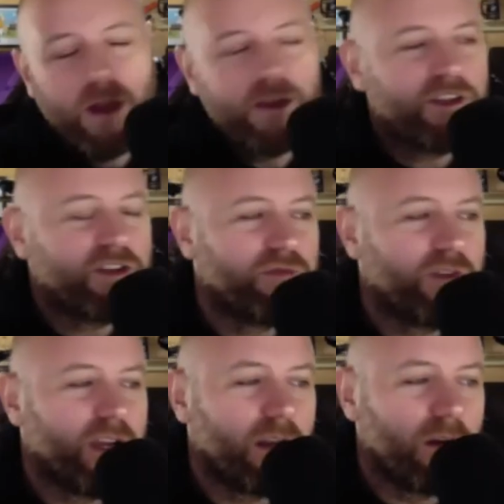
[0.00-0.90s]
did you
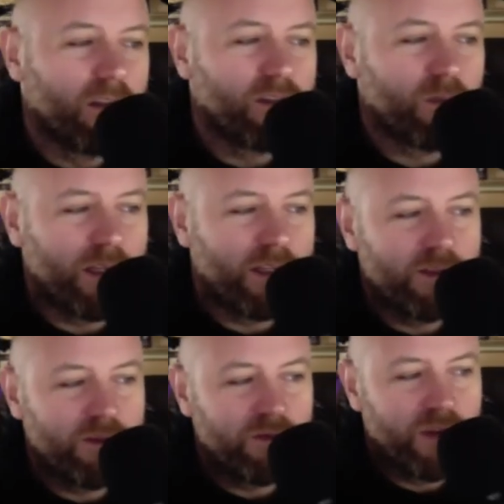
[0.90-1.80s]
realize
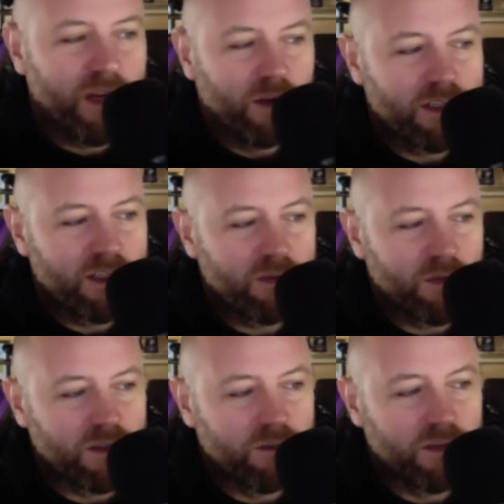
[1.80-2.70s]
this
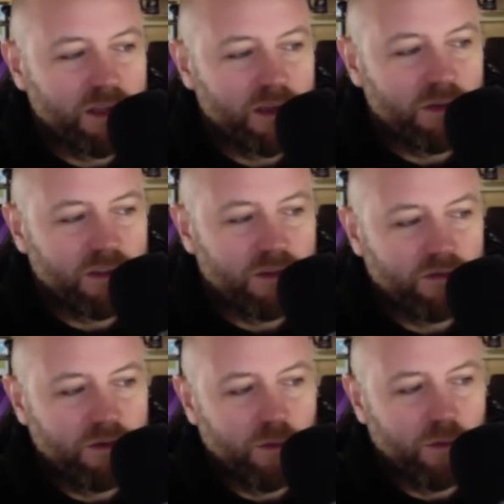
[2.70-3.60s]
was something you were
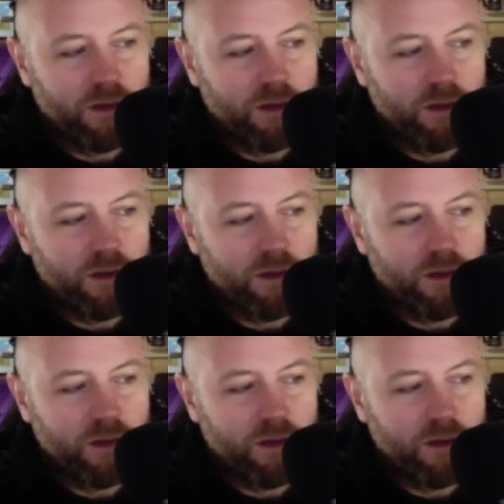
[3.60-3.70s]
suffering with?